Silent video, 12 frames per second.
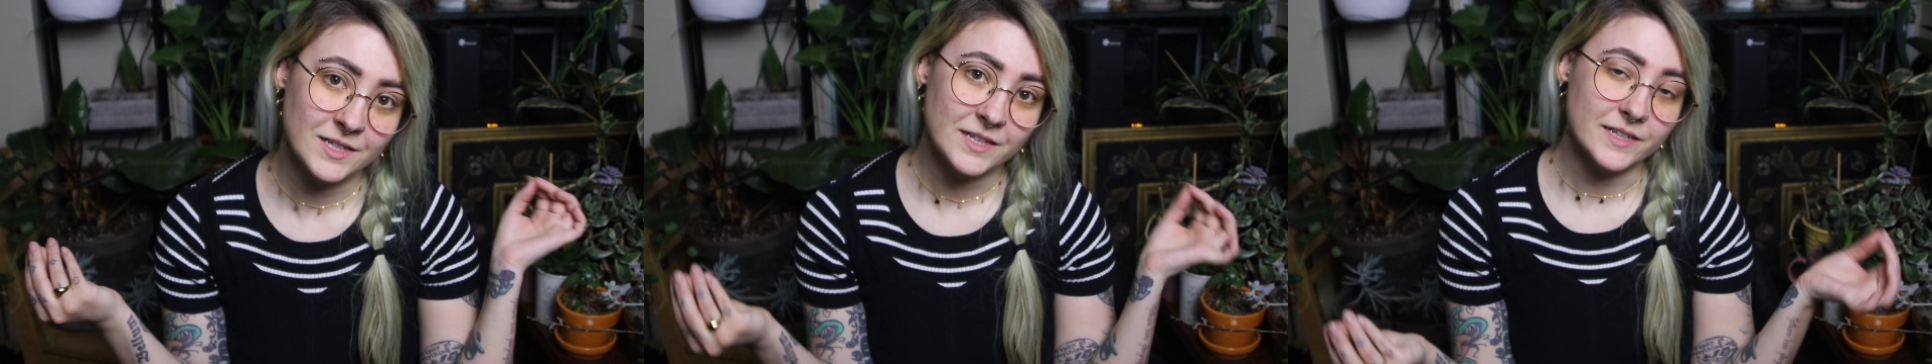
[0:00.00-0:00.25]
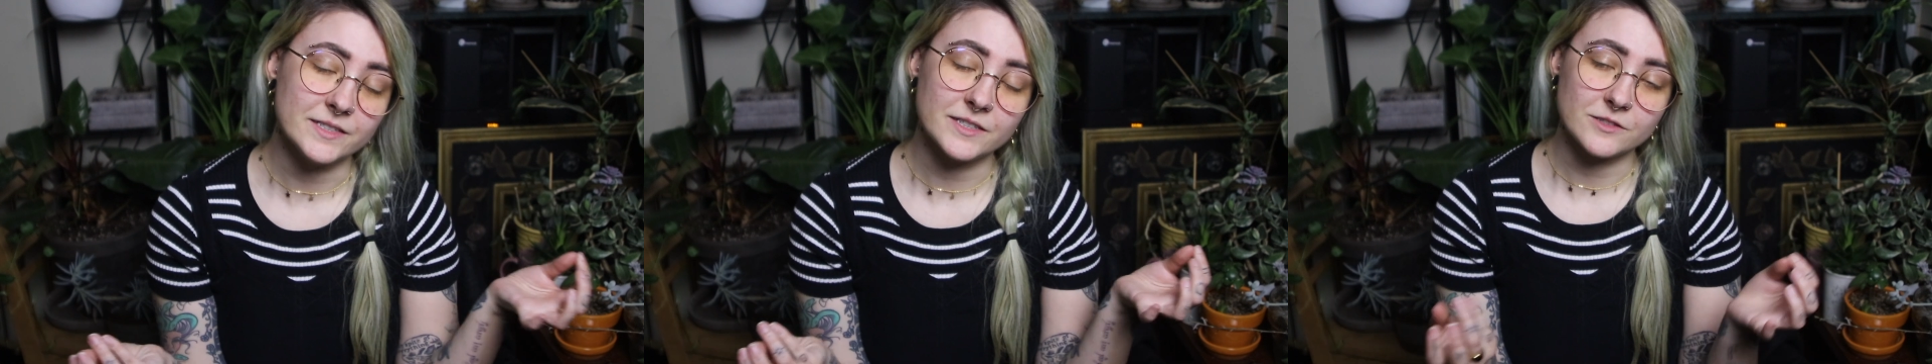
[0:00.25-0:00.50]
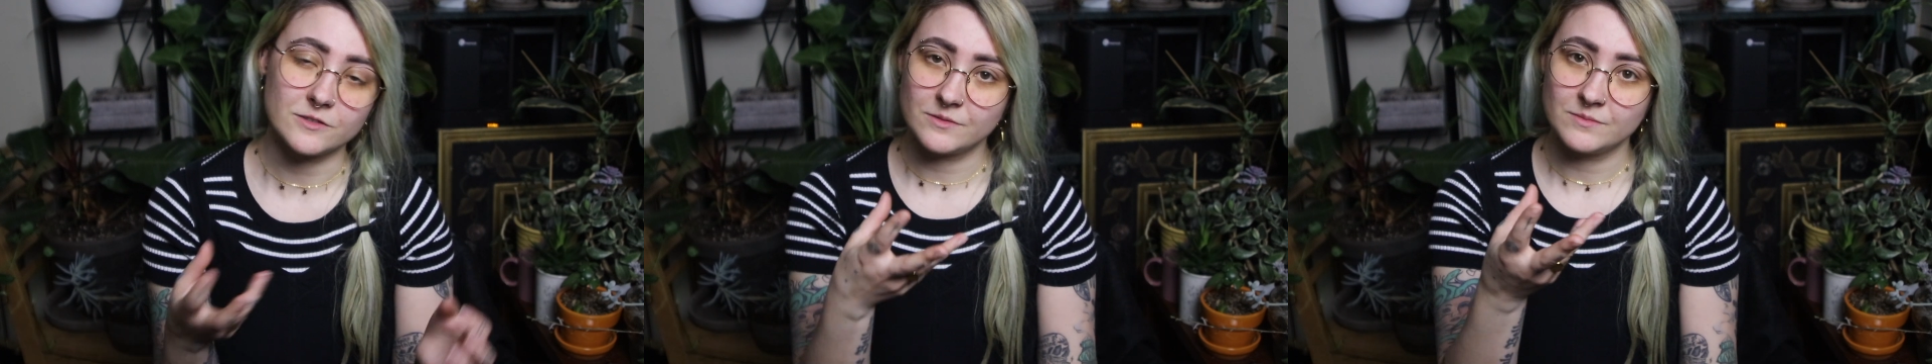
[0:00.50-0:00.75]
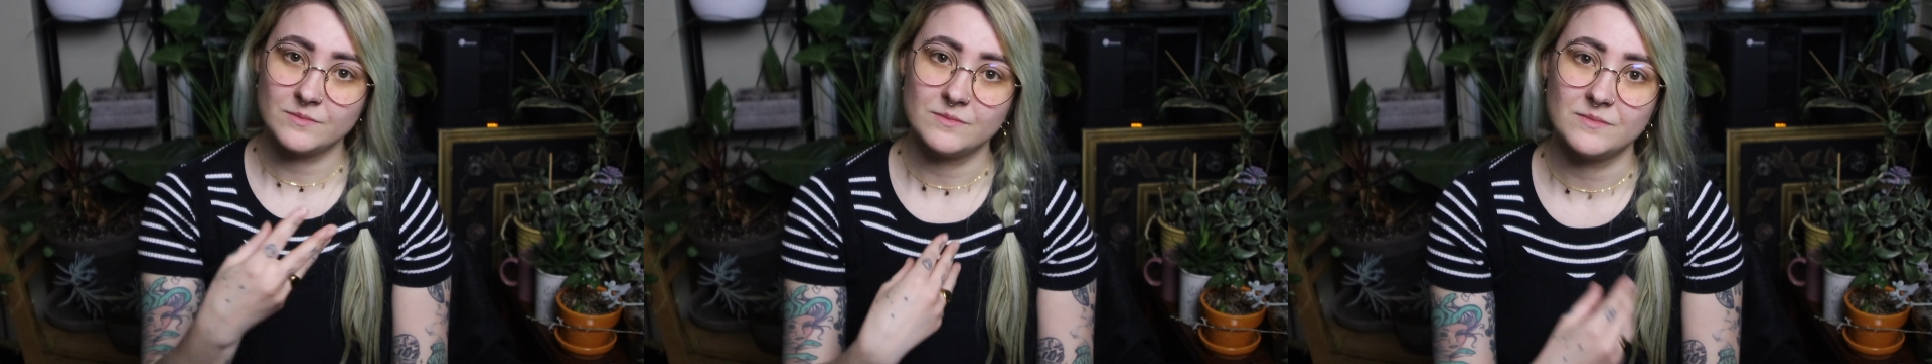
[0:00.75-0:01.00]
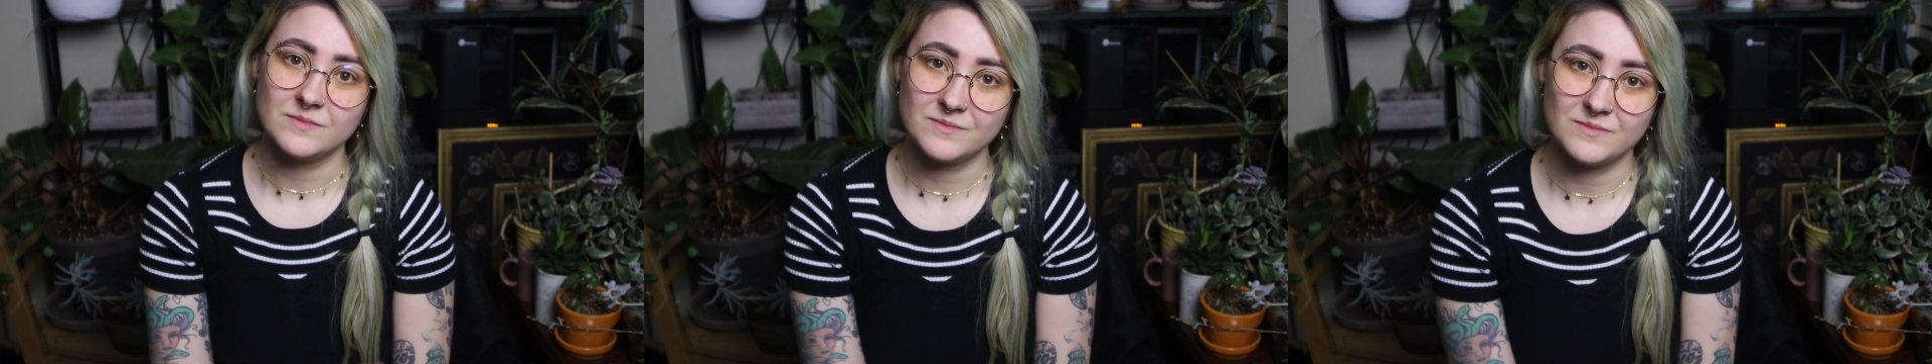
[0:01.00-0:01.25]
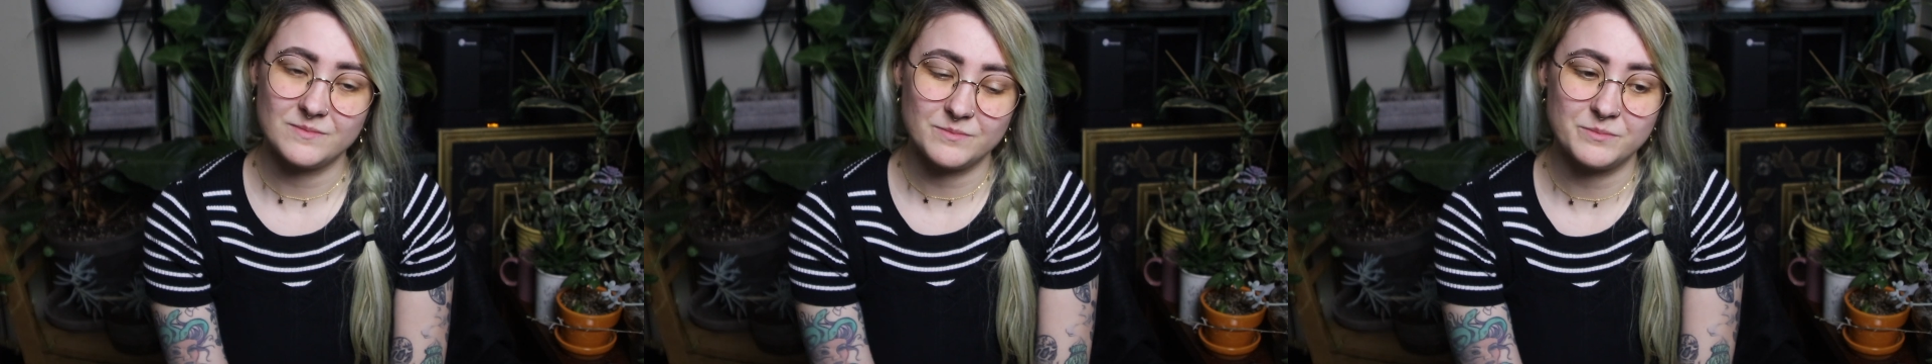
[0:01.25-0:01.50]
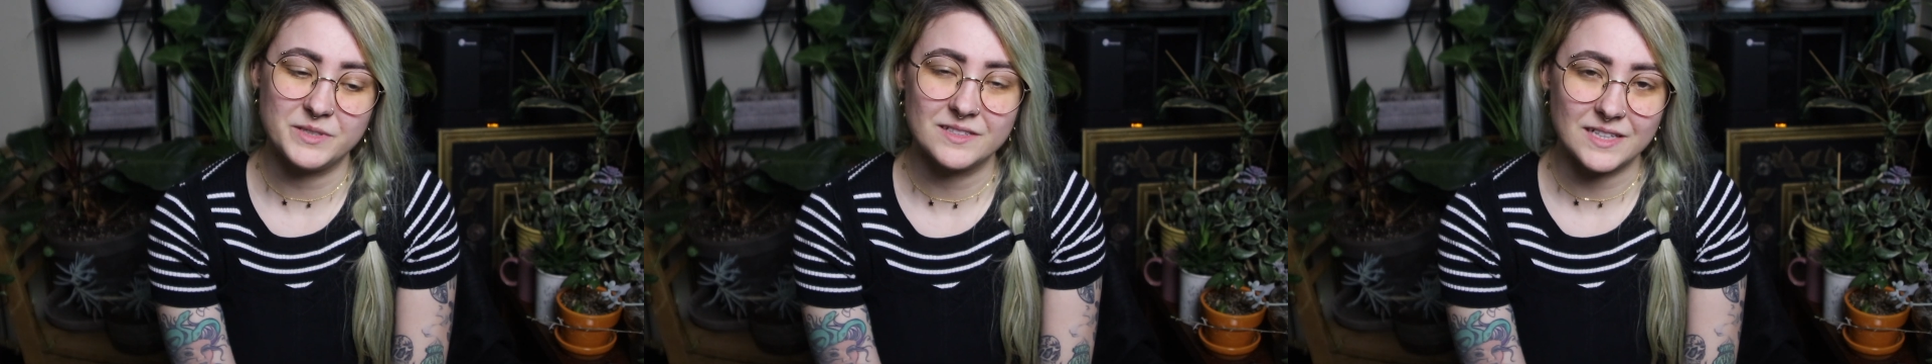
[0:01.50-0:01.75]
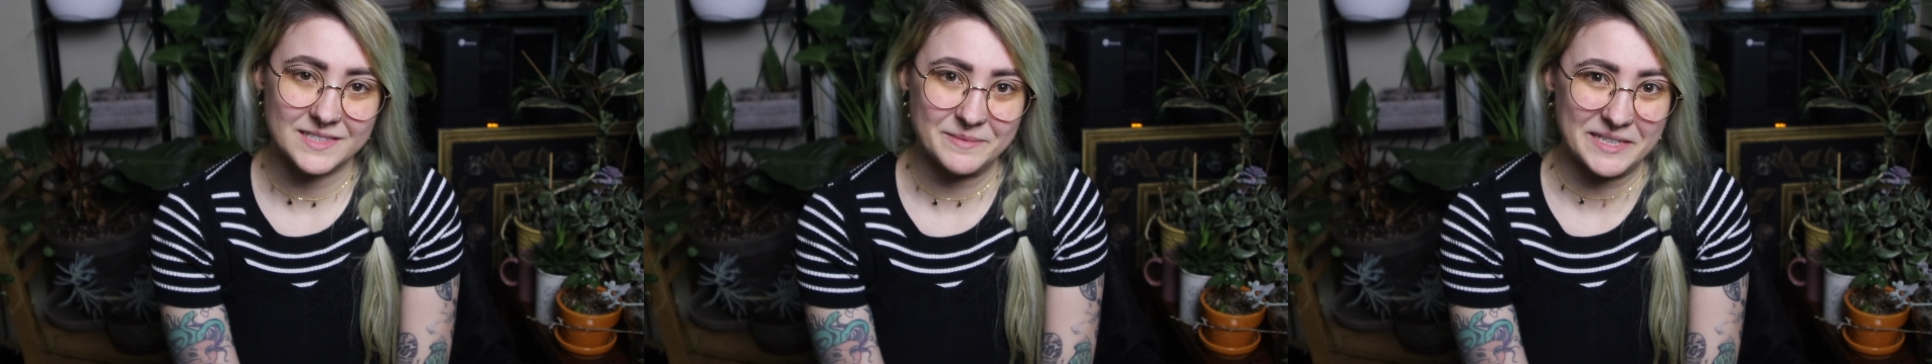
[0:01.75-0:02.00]
and it'll be
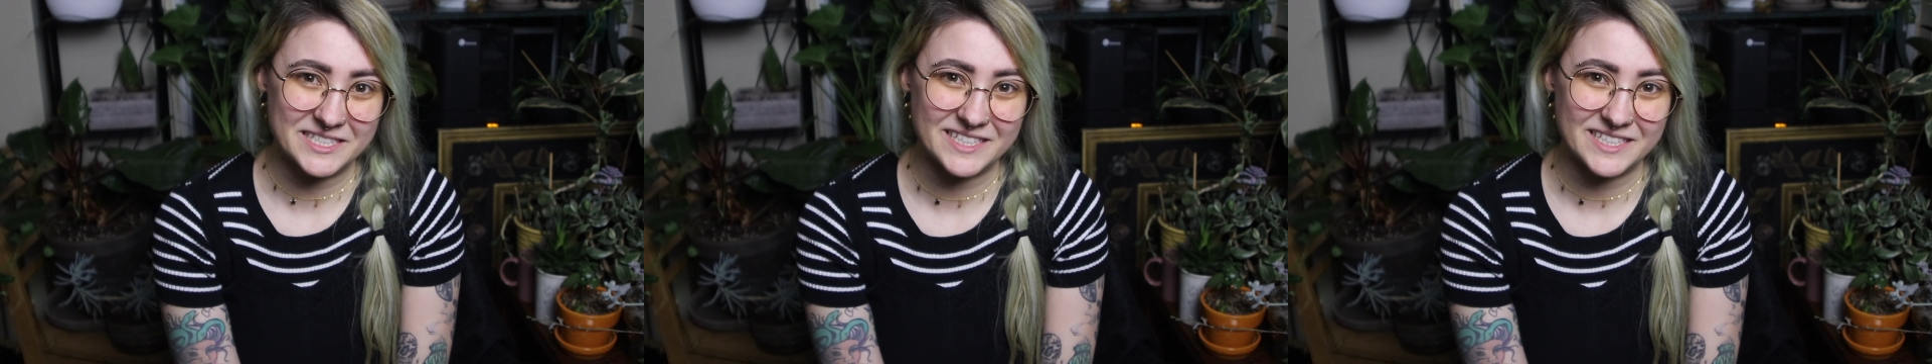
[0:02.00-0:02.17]
less messy